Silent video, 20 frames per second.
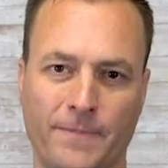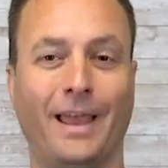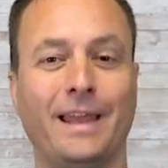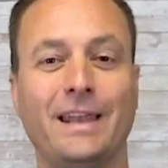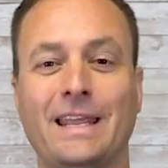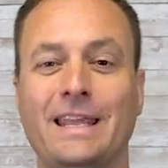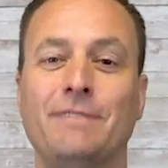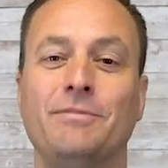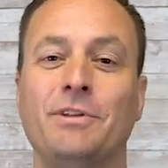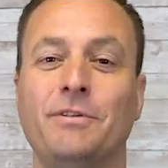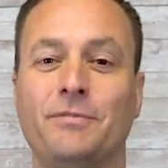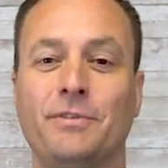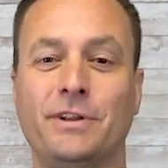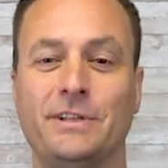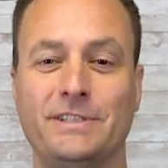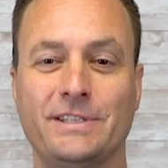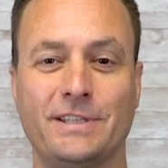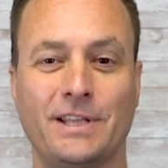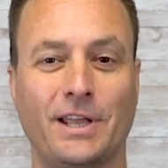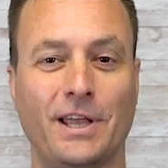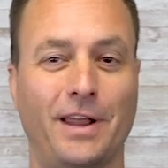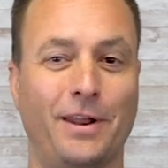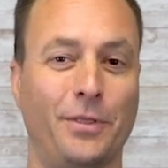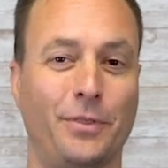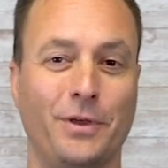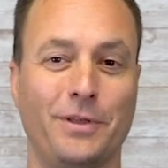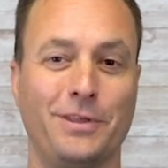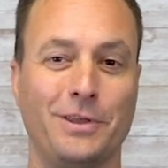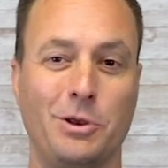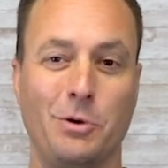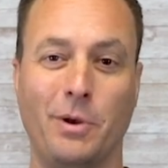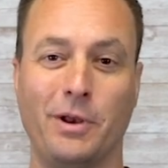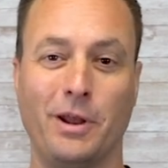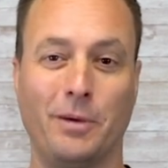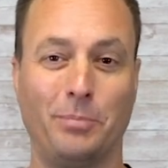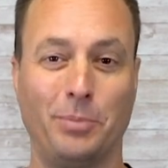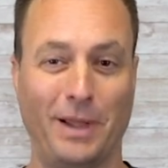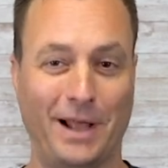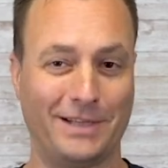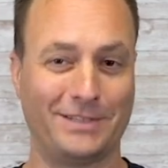And even if it isn't the kind of thing that you end
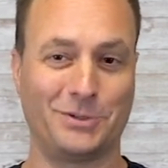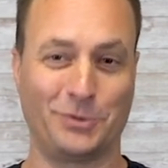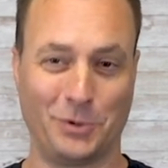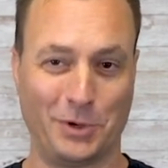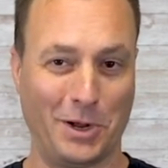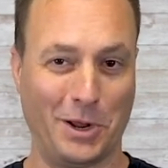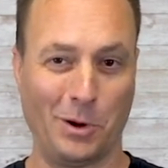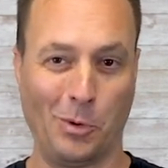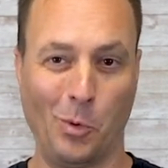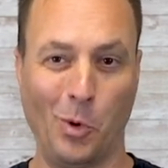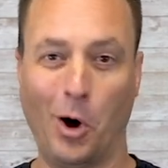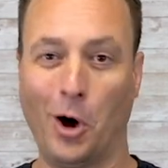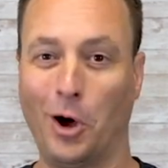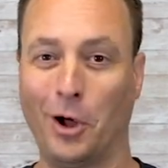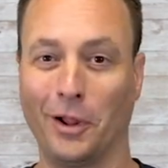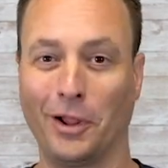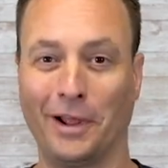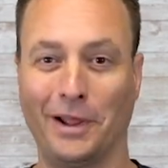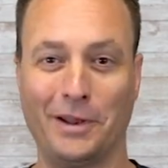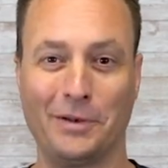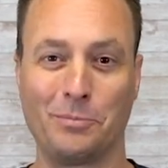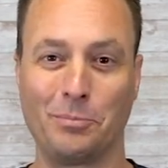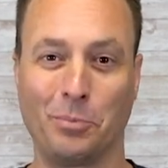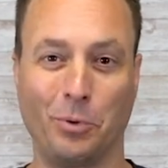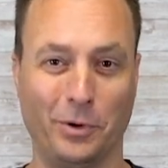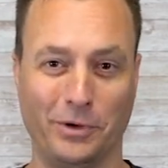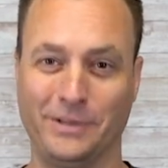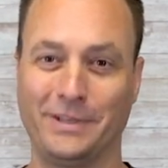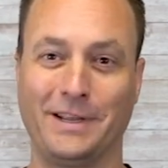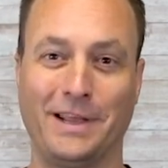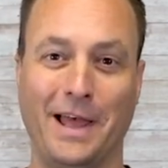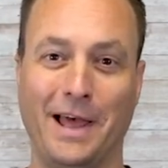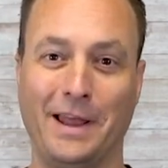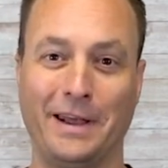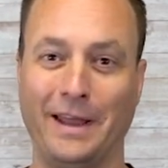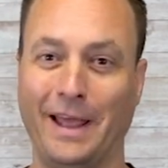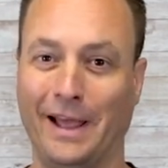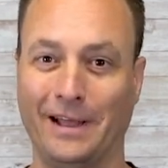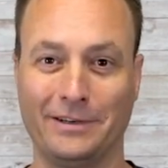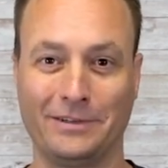up plastering on a wall and pointing
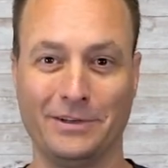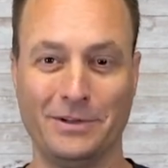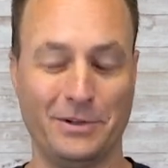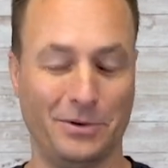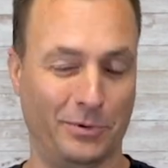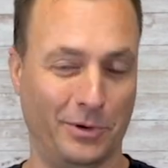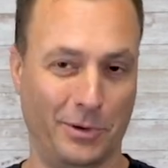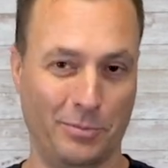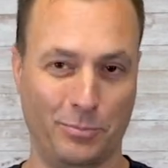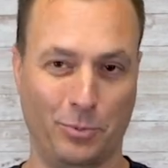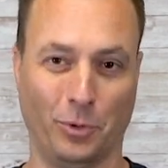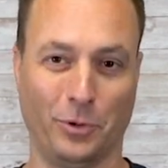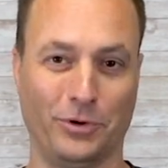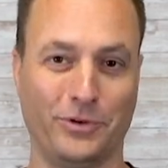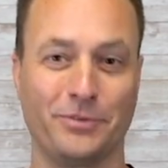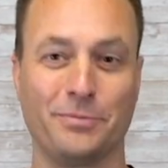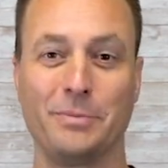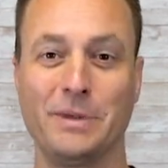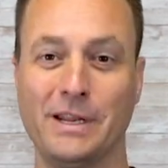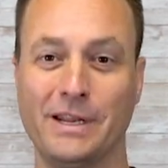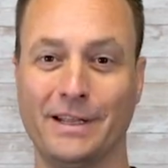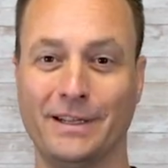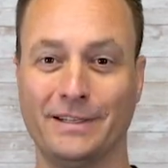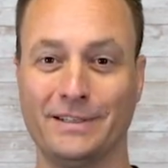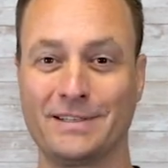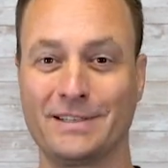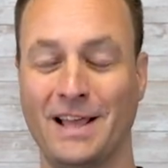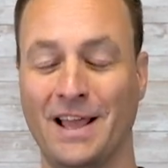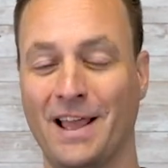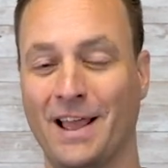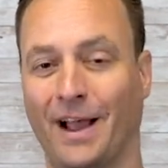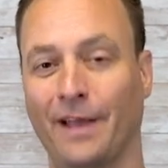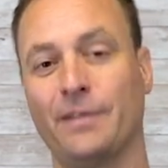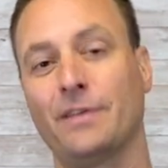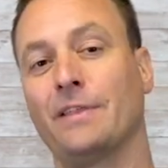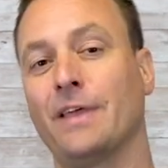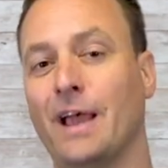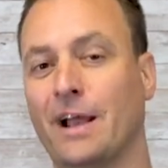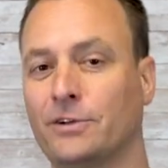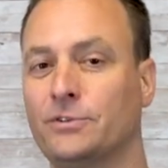at at important meetings, I
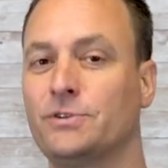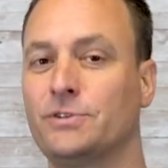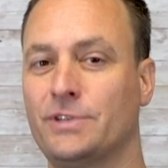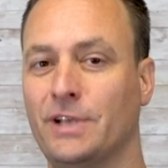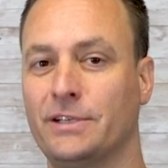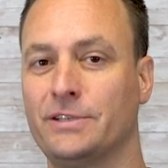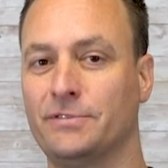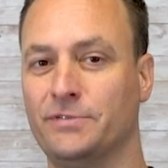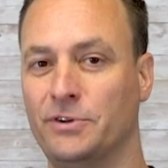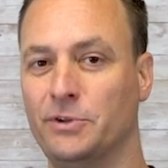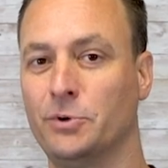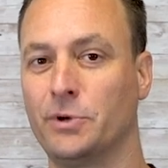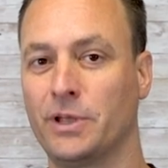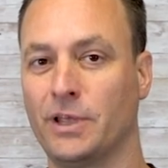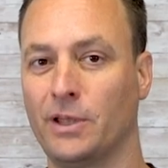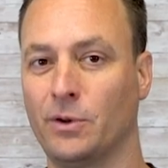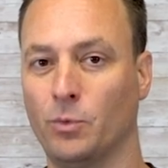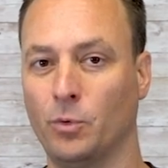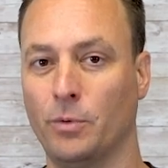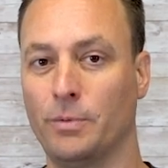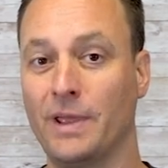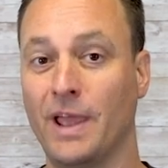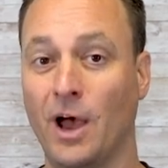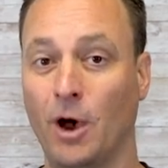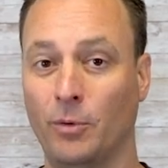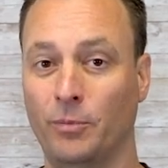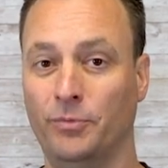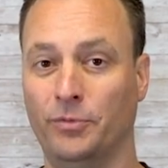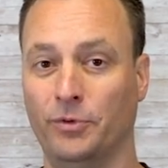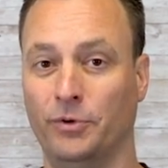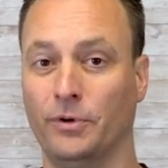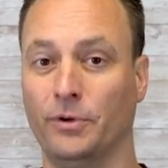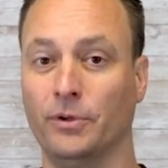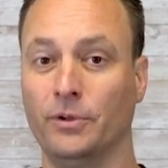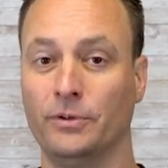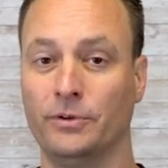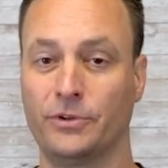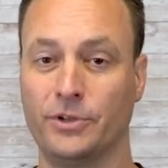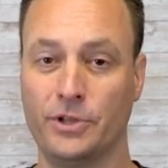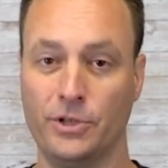think the exercise of doing it will be
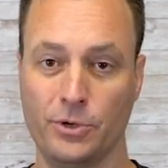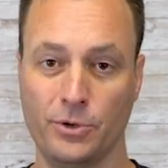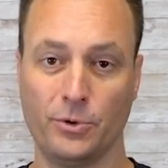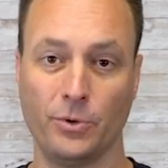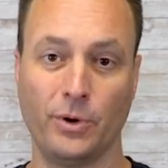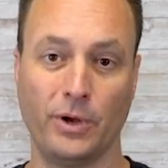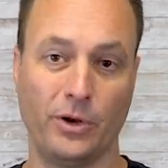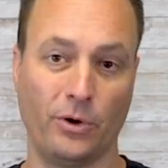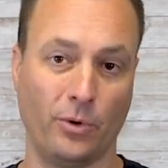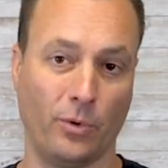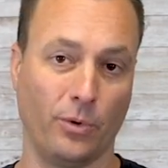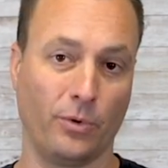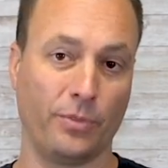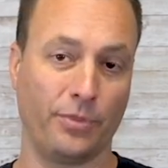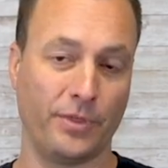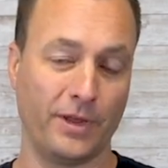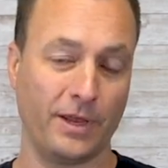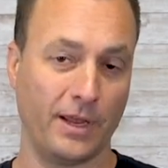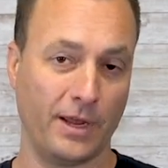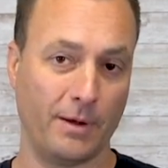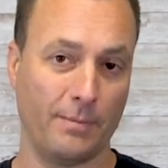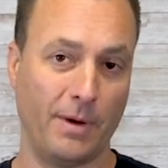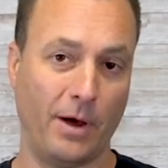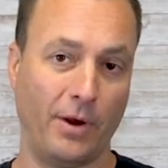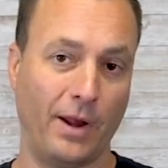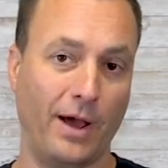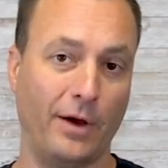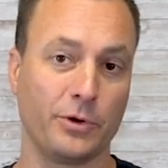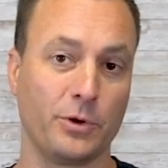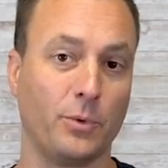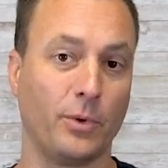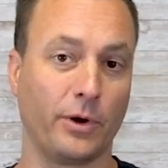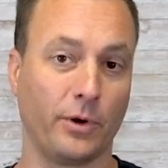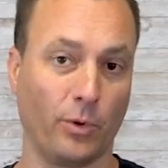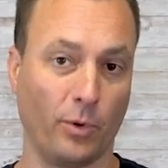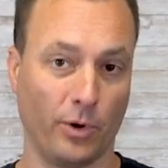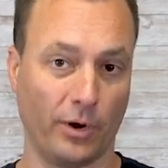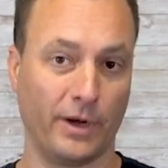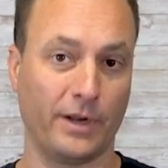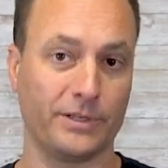helpful to you in or thinking about how you want
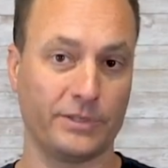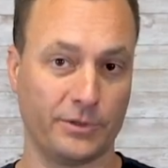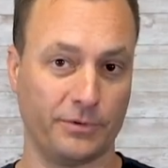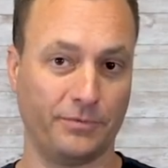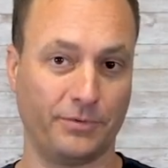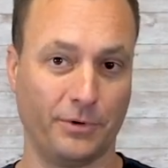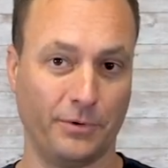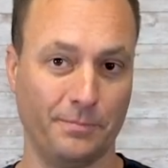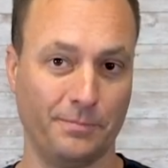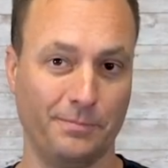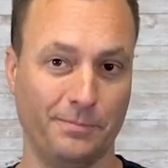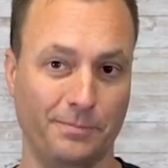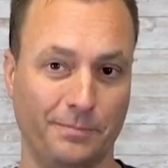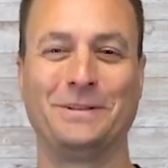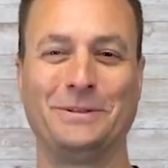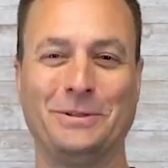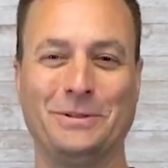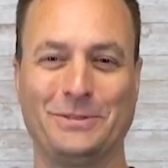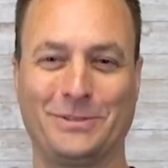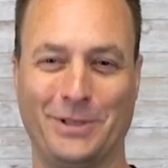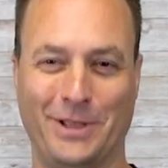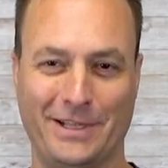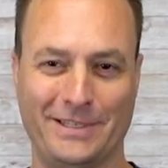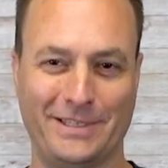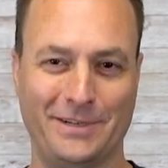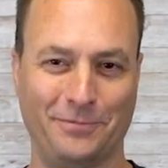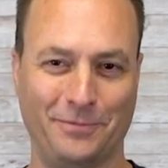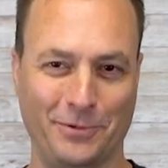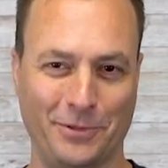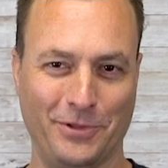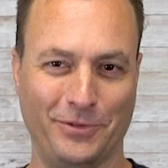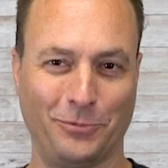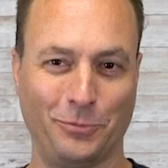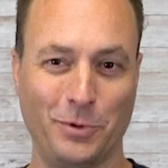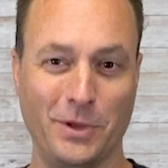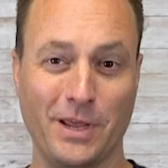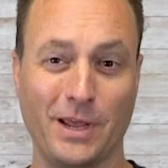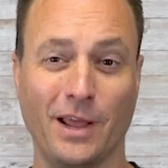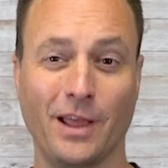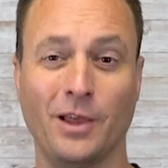to organize your firm. So that's it for this
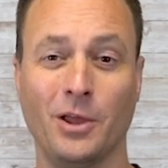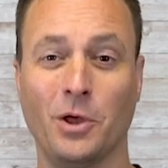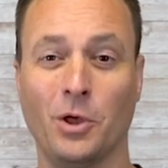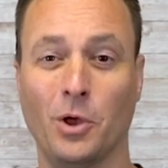week.